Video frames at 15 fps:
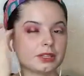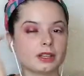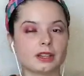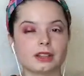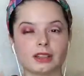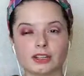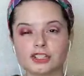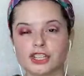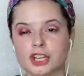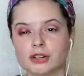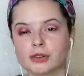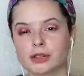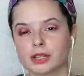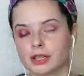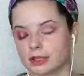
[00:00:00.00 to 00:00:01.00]
they're
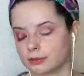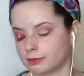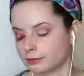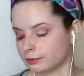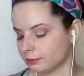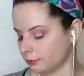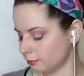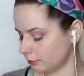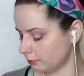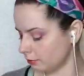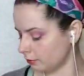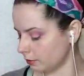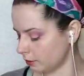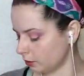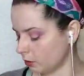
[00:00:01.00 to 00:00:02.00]
generally
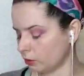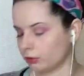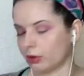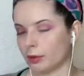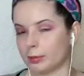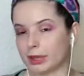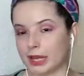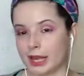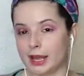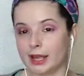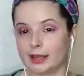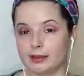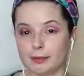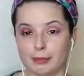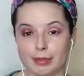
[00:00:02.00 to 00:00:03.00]

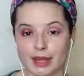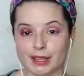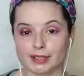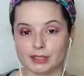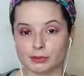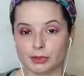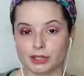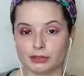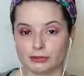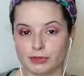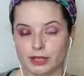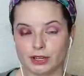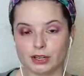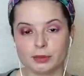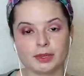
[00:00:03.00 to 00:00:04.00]
apply best with your
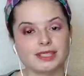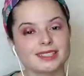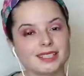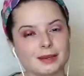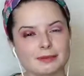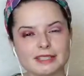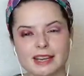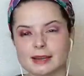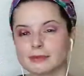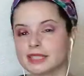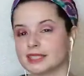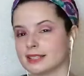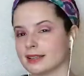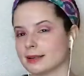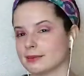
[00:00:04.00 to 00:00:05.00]
finger, but sometimes
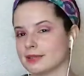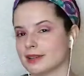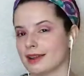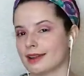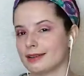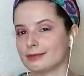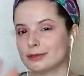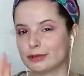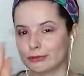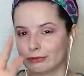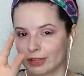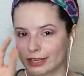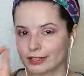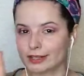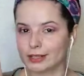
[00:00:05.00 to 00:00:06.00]
you'll
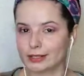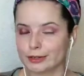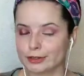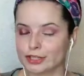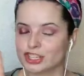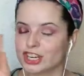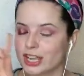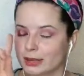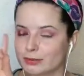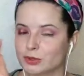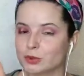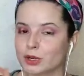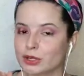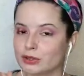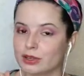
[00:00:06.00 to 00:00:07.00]
find the little gems
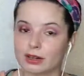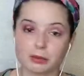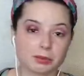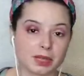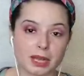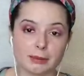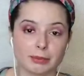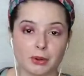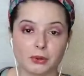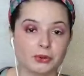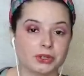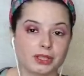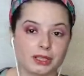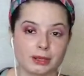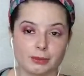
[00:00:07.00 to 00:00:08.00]
where you can apply both
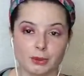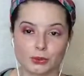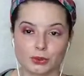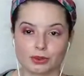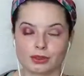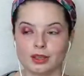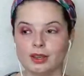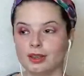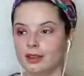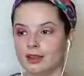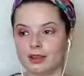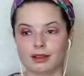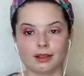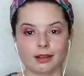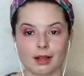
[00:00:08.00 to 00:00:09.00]
and they both
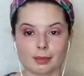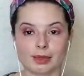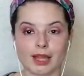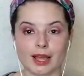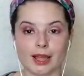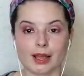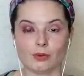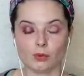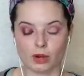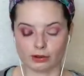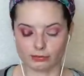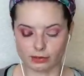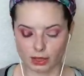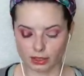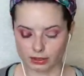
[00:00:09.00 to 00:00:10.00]
apply and wear
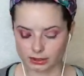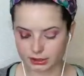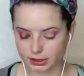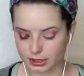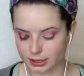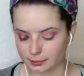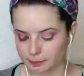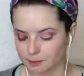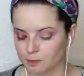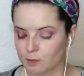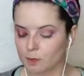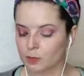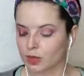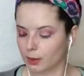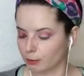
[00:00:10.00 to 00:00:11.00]
flawlessly.
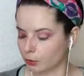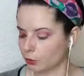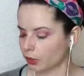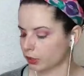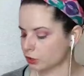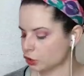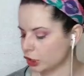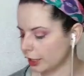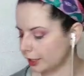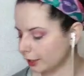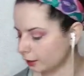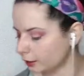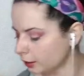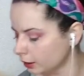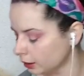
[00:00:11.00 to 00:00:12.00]
But we're gonna try
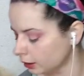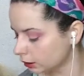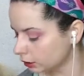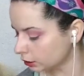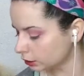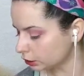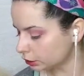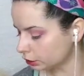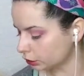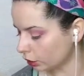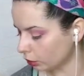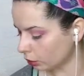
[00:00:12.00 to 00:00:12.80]
it. So